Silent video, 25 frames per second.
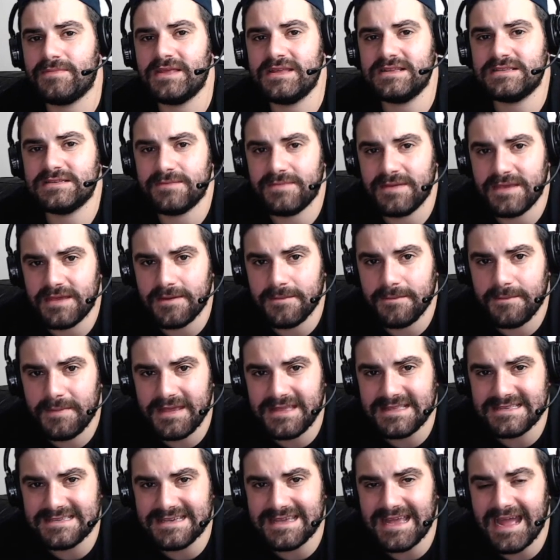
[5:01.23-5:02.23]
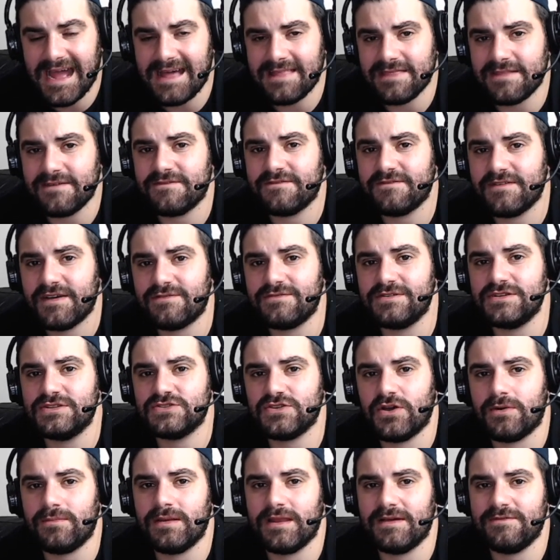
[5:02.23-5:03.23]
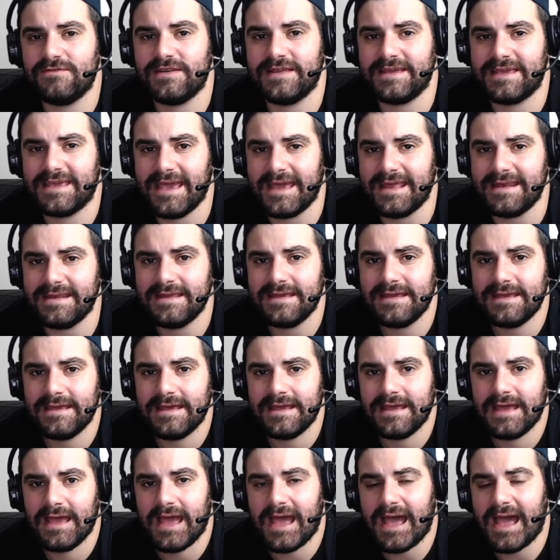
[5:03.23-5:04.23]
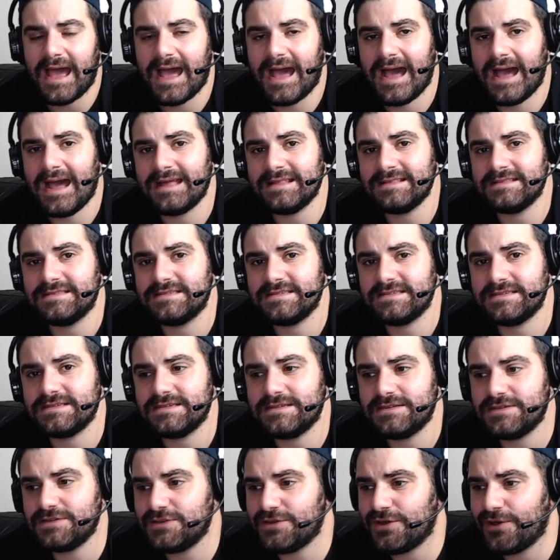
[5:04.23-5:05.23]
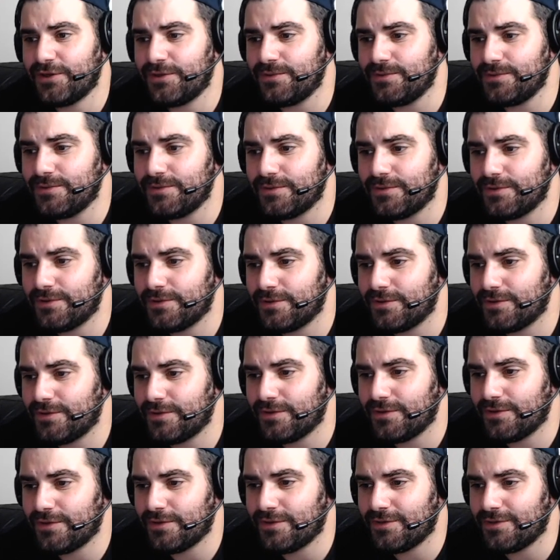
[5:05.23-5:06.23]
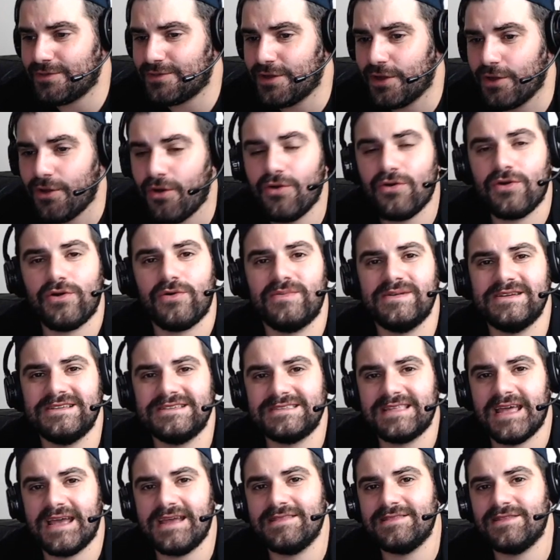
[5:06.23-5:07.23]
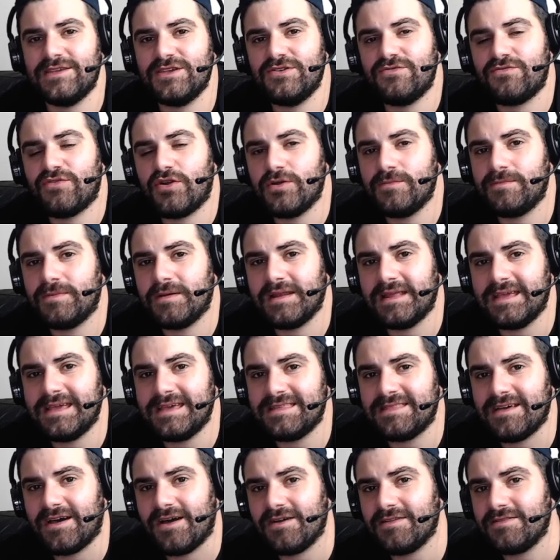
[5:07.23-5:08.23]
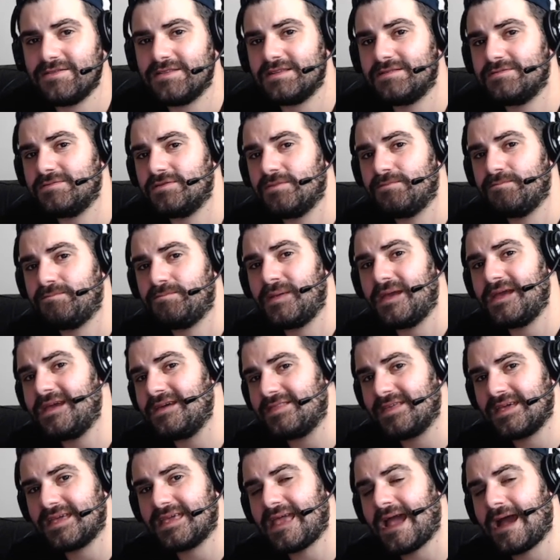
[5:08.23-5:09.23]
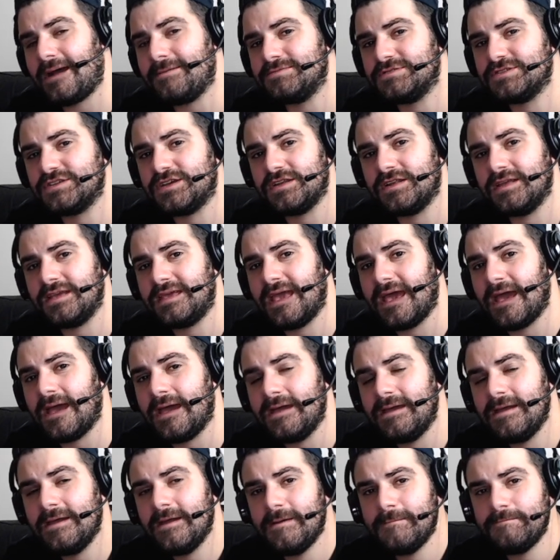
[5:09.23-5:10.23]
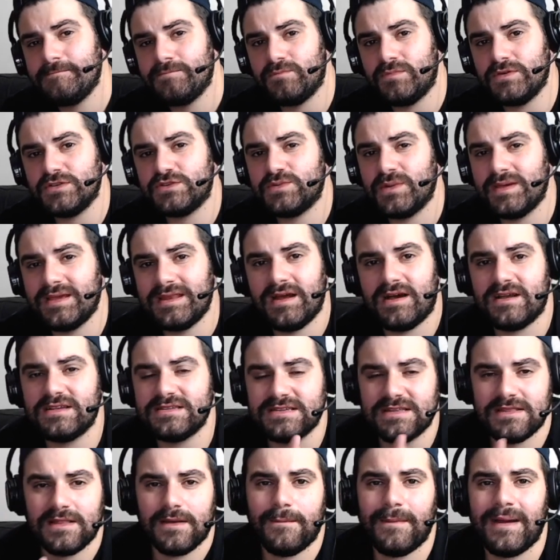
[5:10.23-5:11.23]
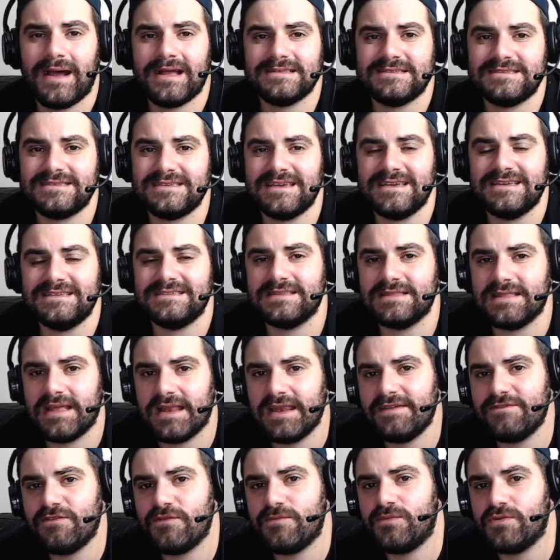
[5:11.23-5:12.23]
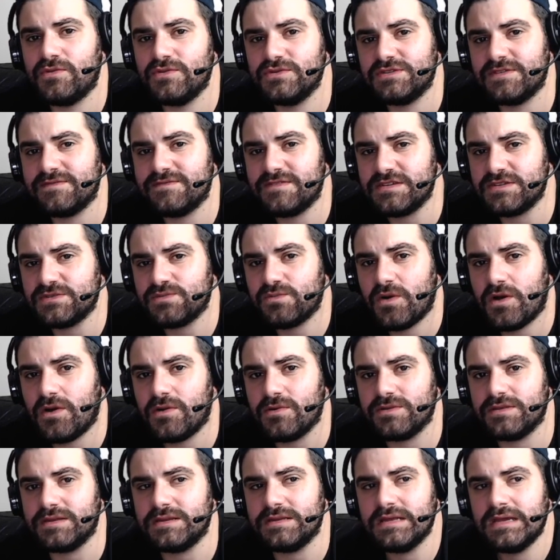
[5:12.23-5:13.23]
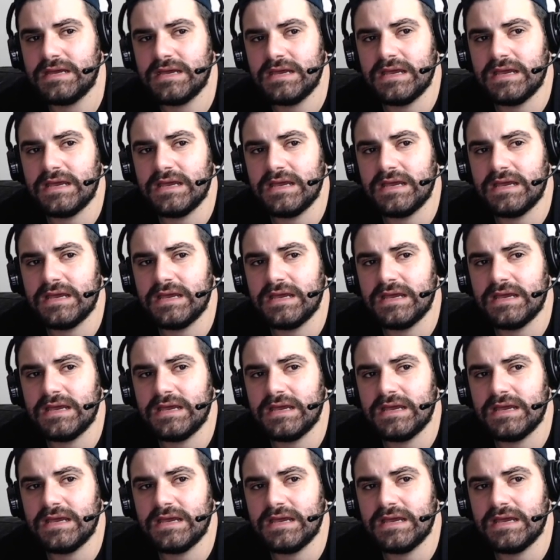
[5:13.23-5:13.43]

need to be competing at the very top level again. And, you know, the longer we stay in the Europa League, the the, the bigger the gap's going to get between us and the Man Cities and the Liverpools of this world. And